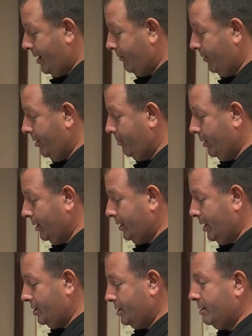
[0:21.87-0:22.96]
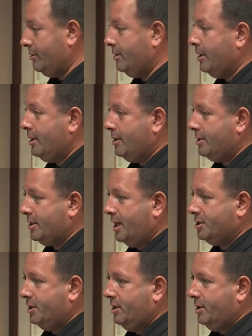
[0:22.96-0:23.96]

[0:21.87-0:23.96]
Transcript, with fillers: This morning, engineer Pat Ginnetti told